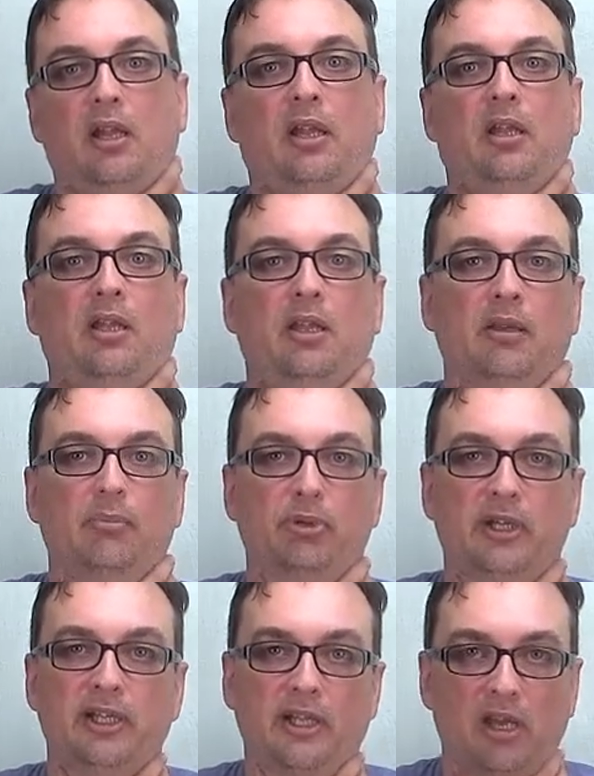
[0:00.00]
and
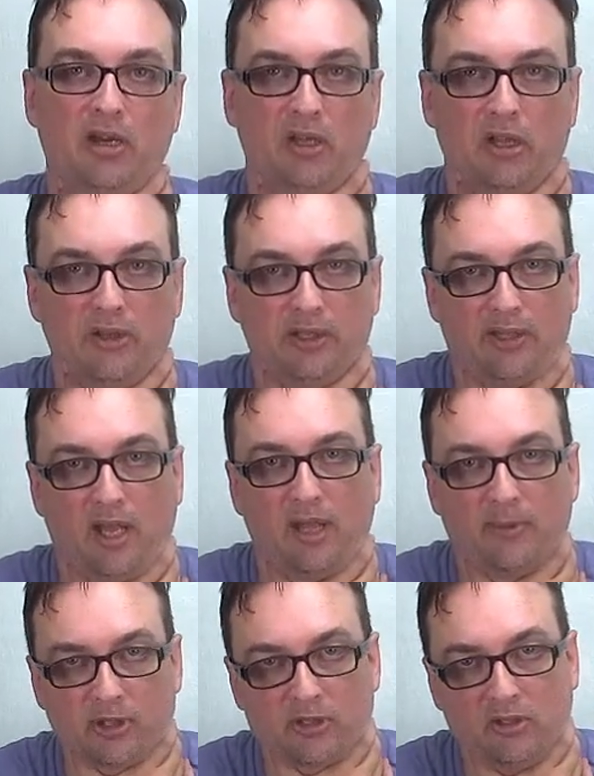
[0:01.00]
break out all the
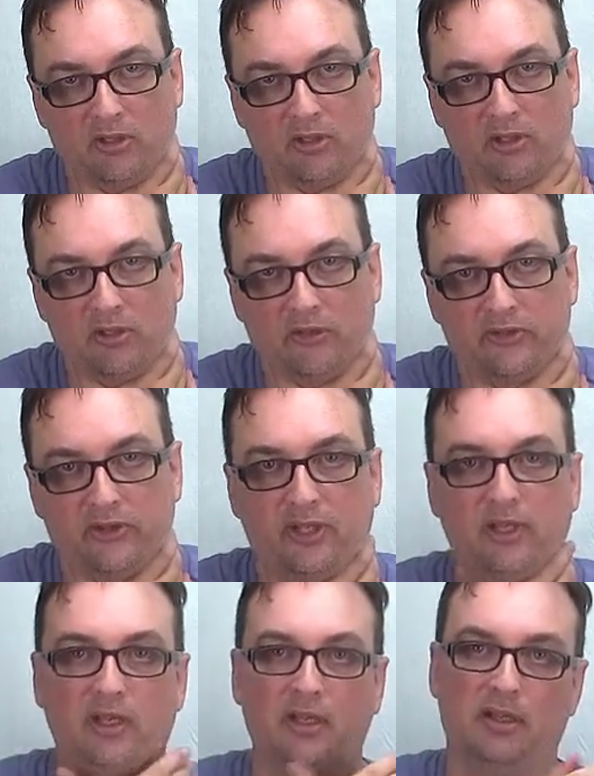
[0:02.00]
chemicals
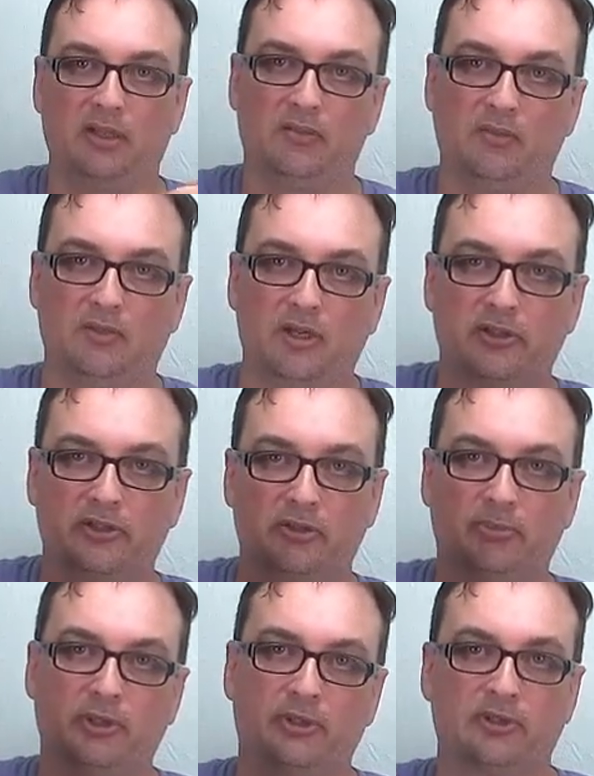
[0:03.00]
and wash
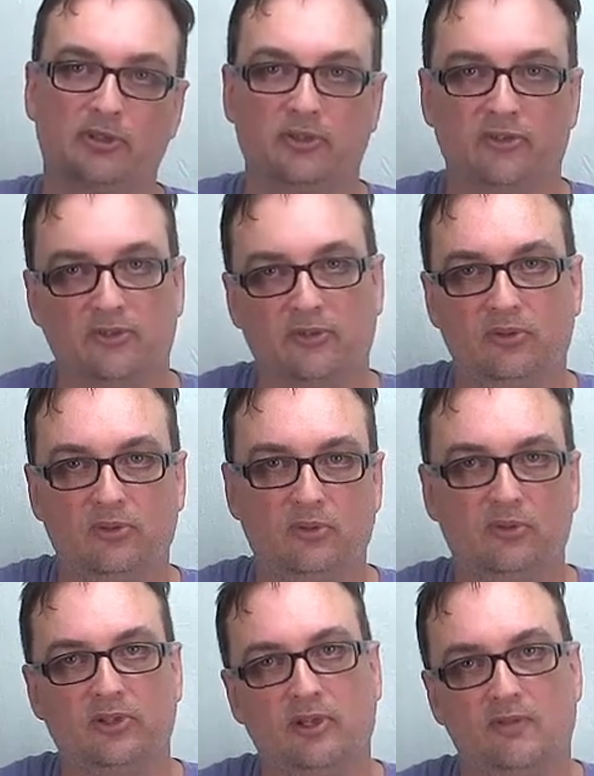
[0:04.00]
your pictures
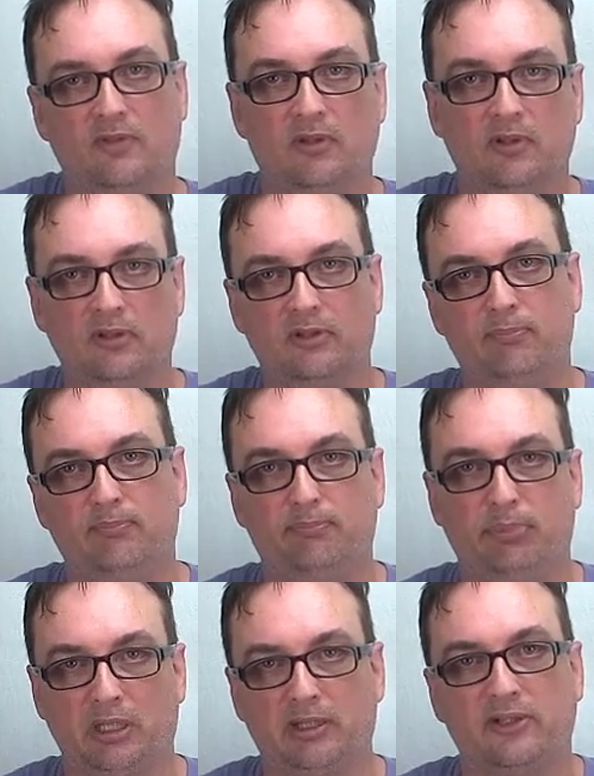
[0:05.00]
through several
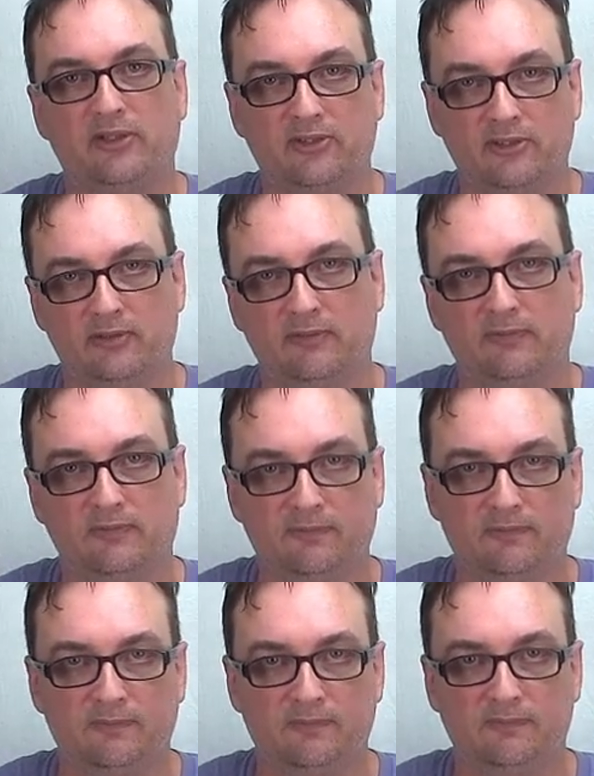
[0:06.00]
buckets
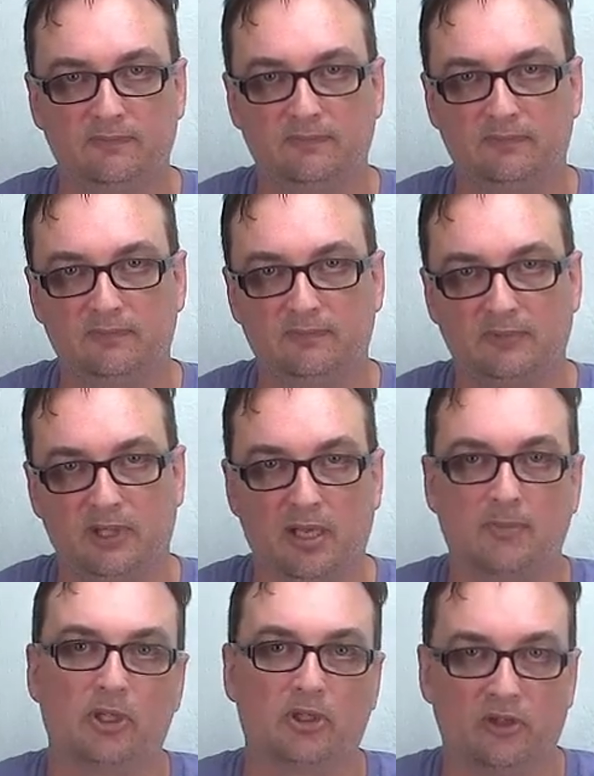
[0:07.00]
of
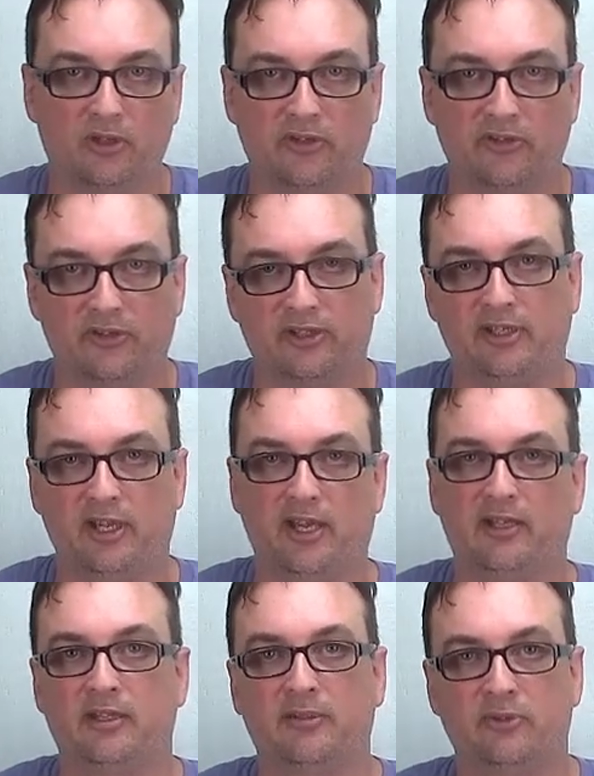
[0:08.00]
chemicals and
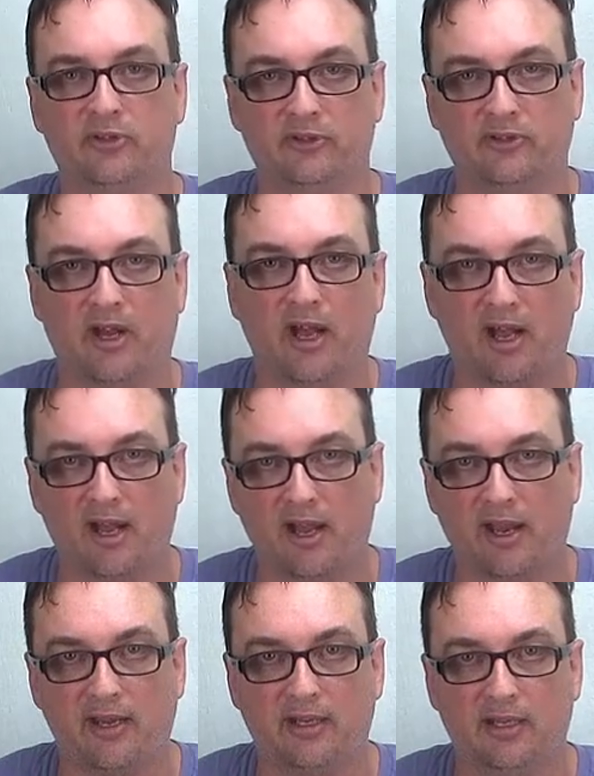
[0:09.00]
hang them to
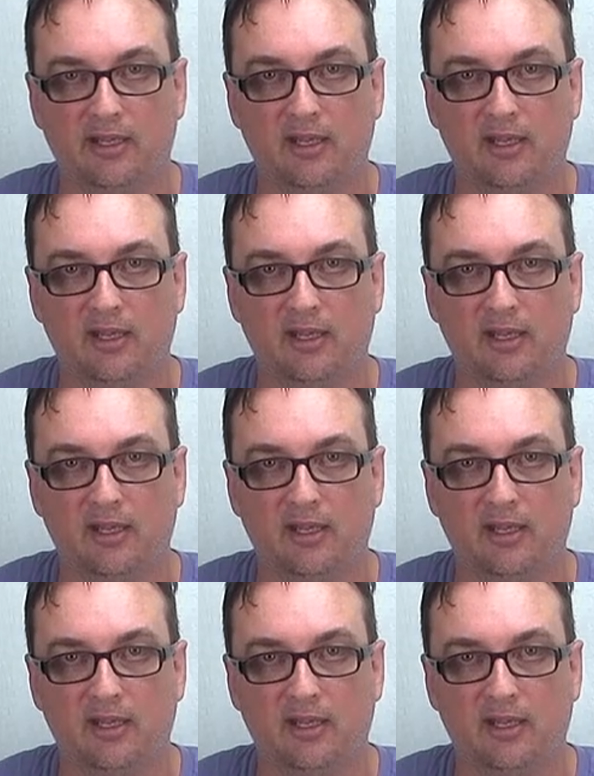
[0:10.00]
dry.